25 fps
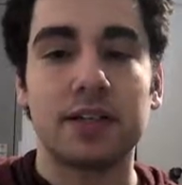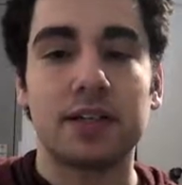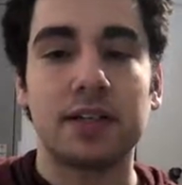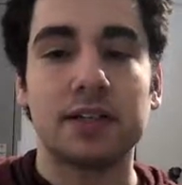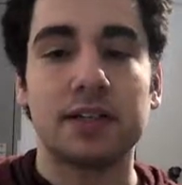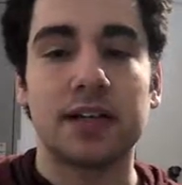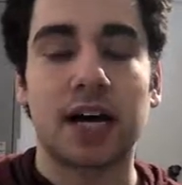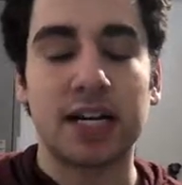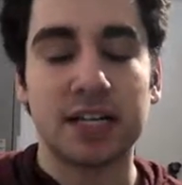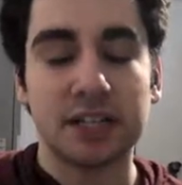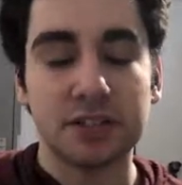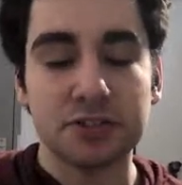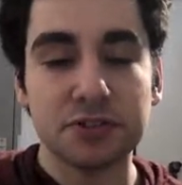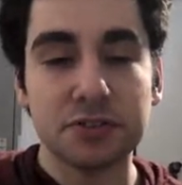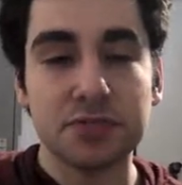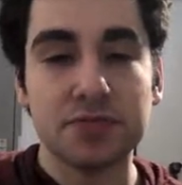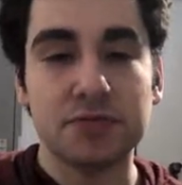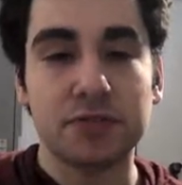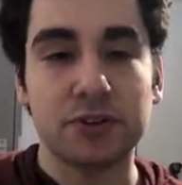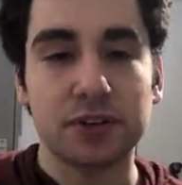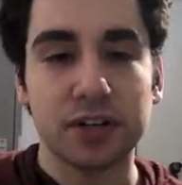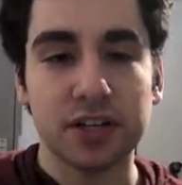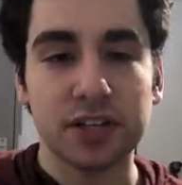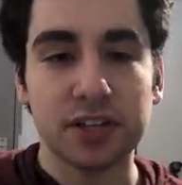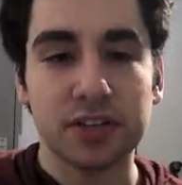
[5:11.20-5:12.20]

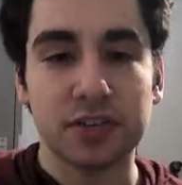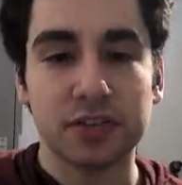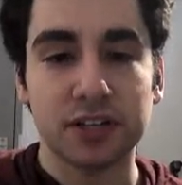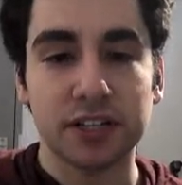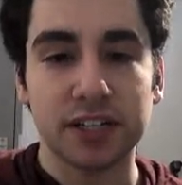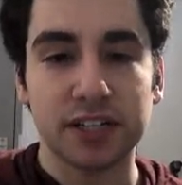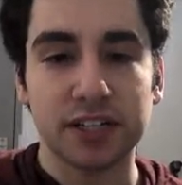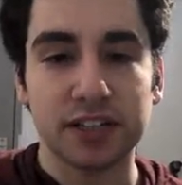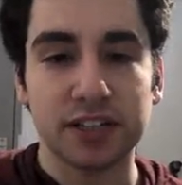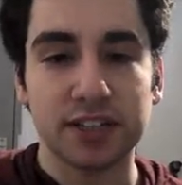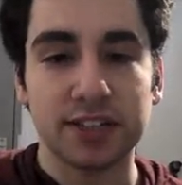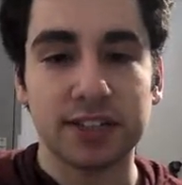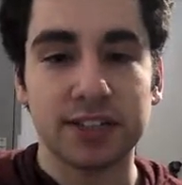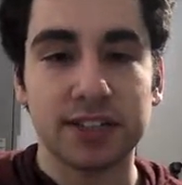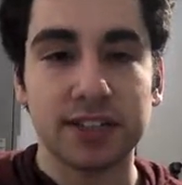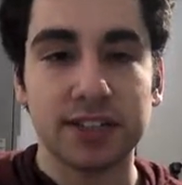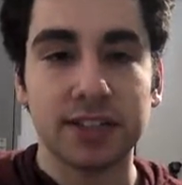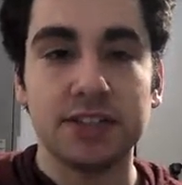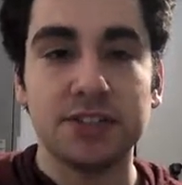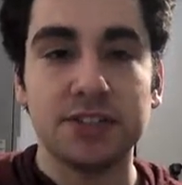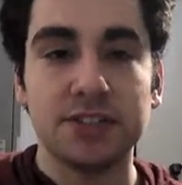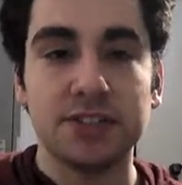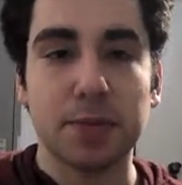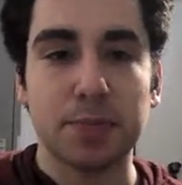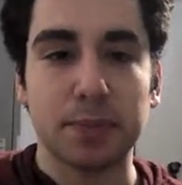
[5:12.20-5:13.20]
943,
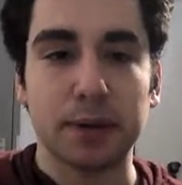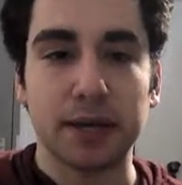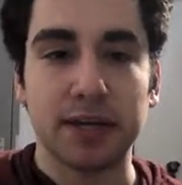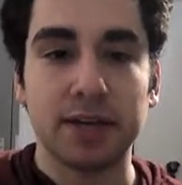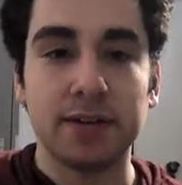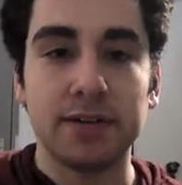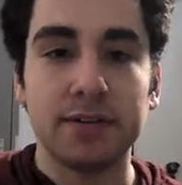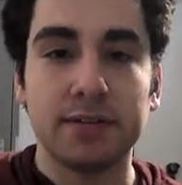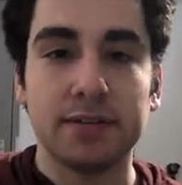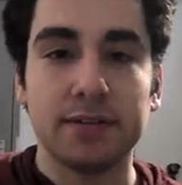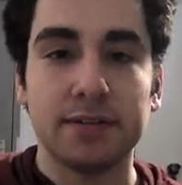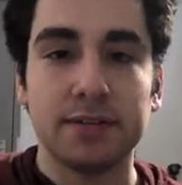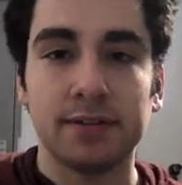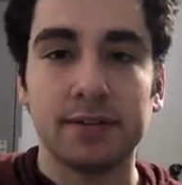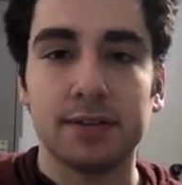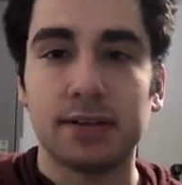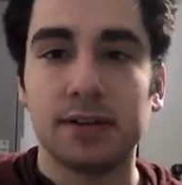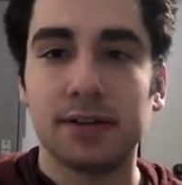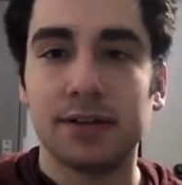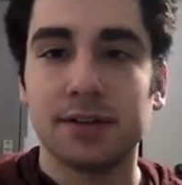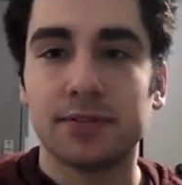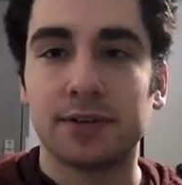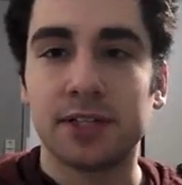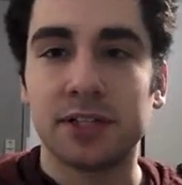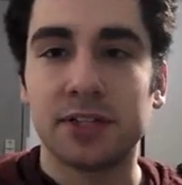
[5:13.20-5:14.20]
Chippy.
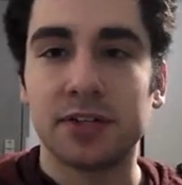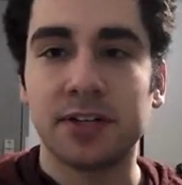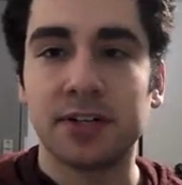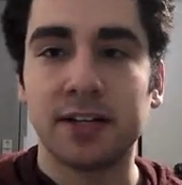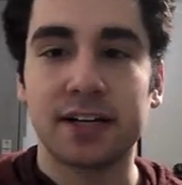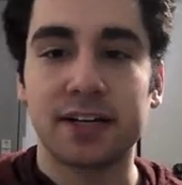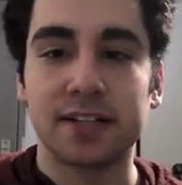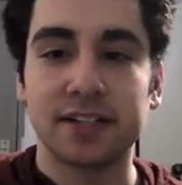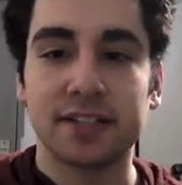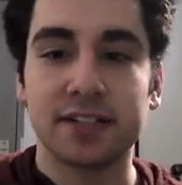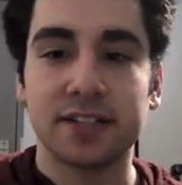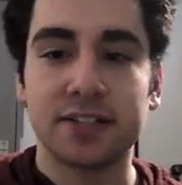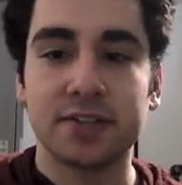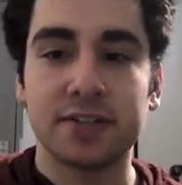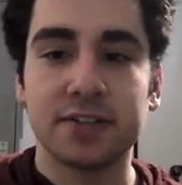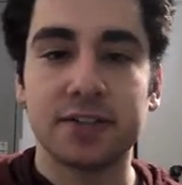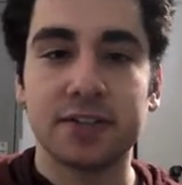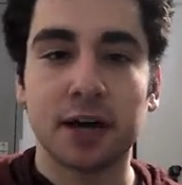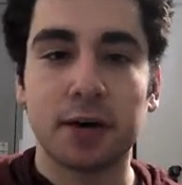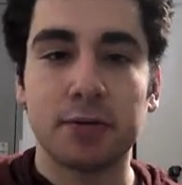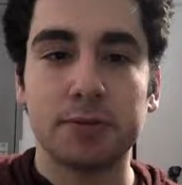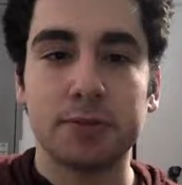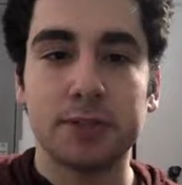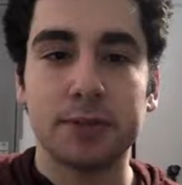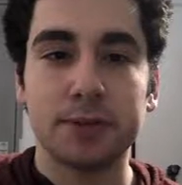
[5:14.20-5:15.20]
When you're in England, you can
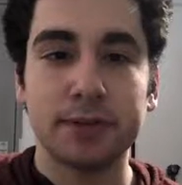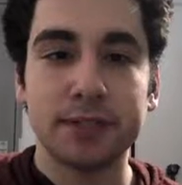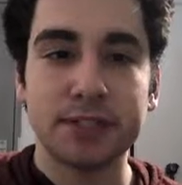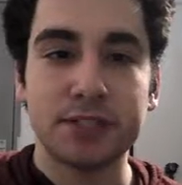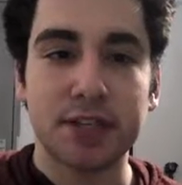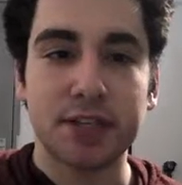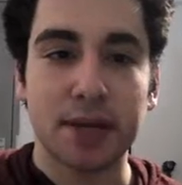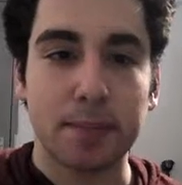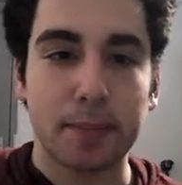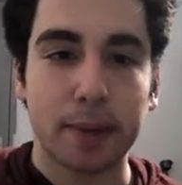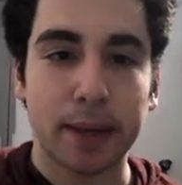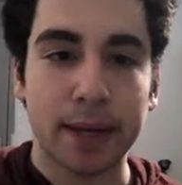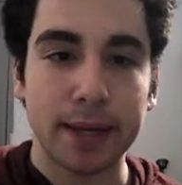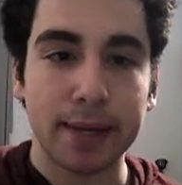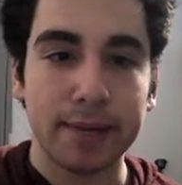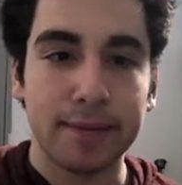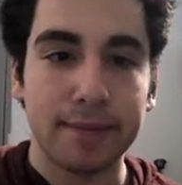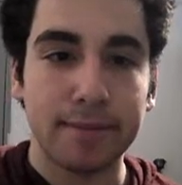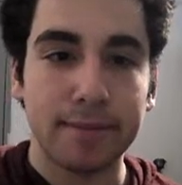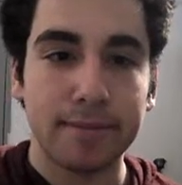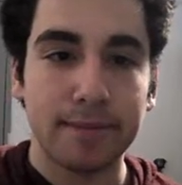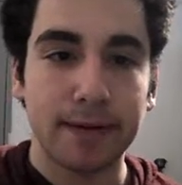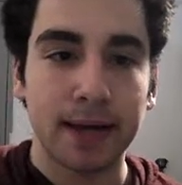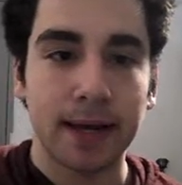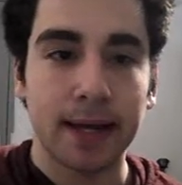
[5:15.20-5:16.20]
go to a chippy
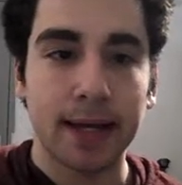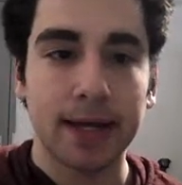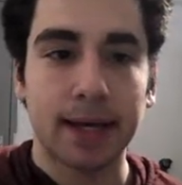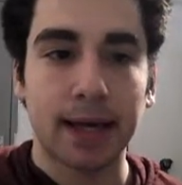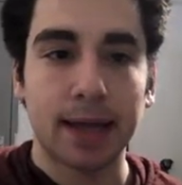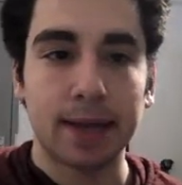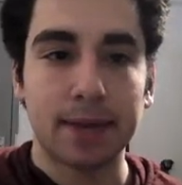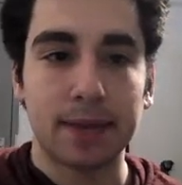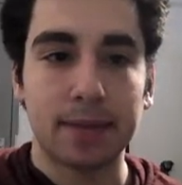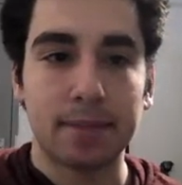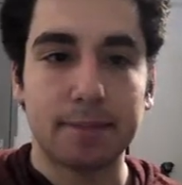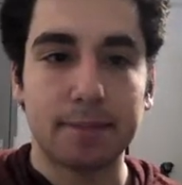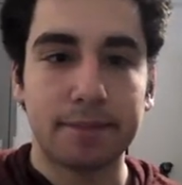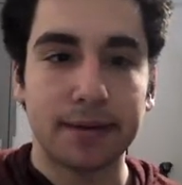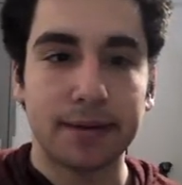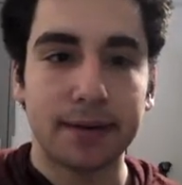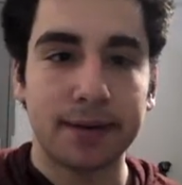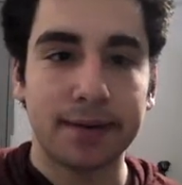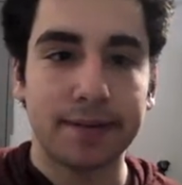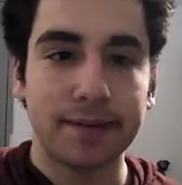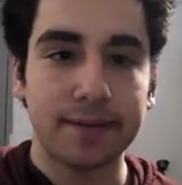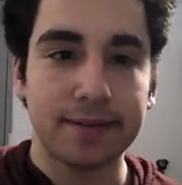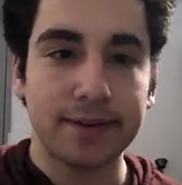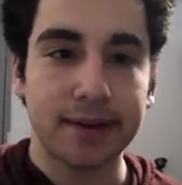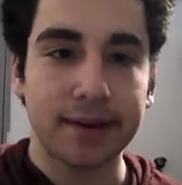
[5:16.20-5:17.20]
and get some fish
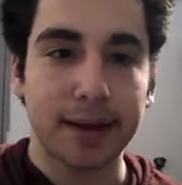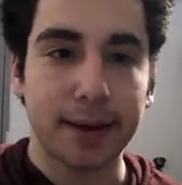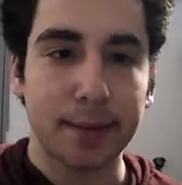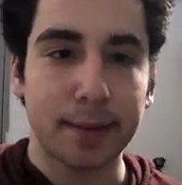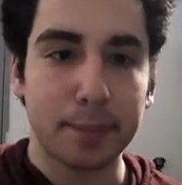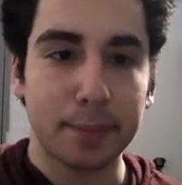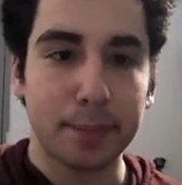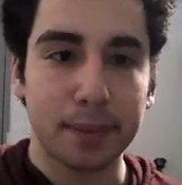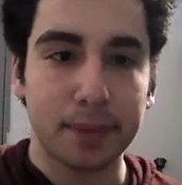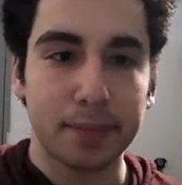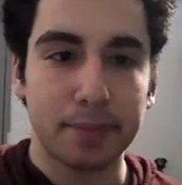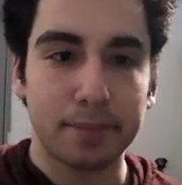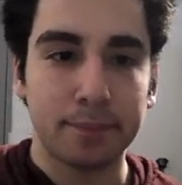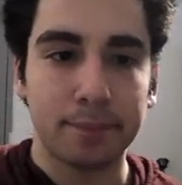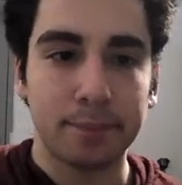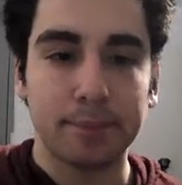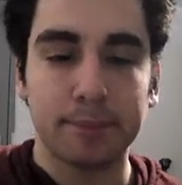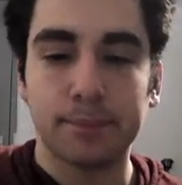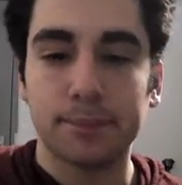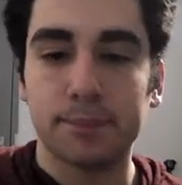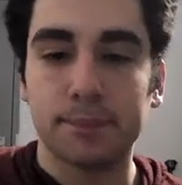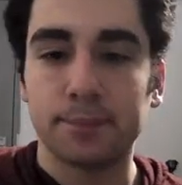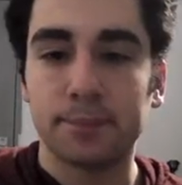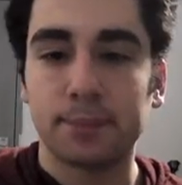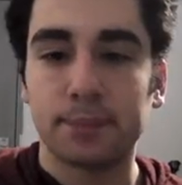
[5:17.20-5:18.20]
and chips.
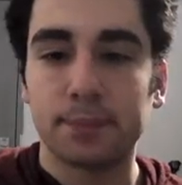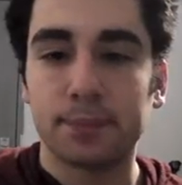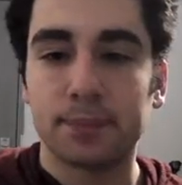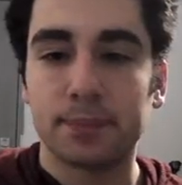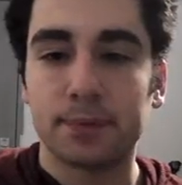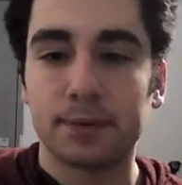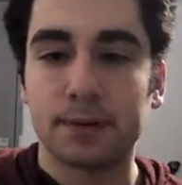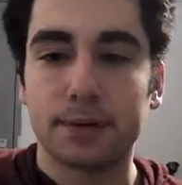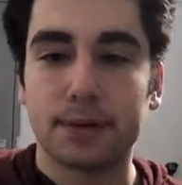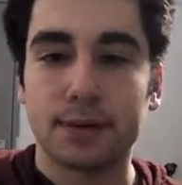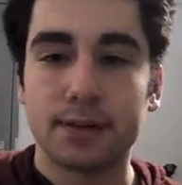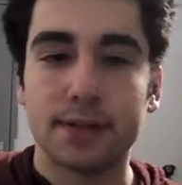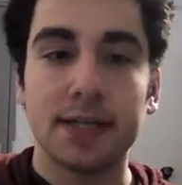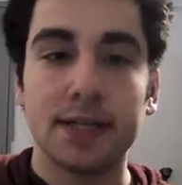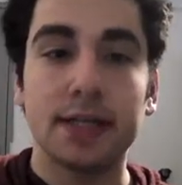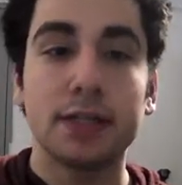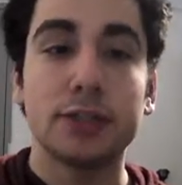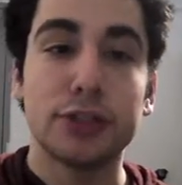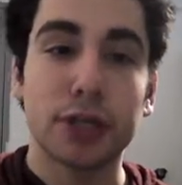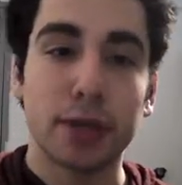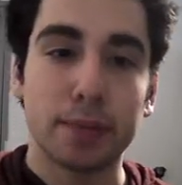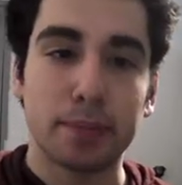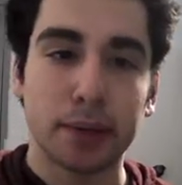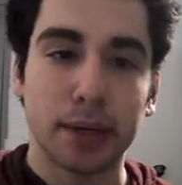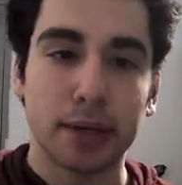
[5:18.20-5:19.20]

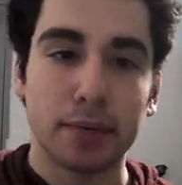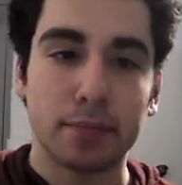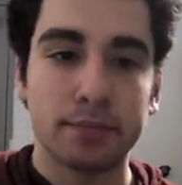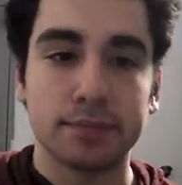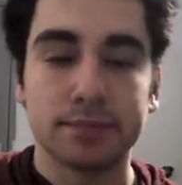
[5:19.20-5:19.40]
Chippy.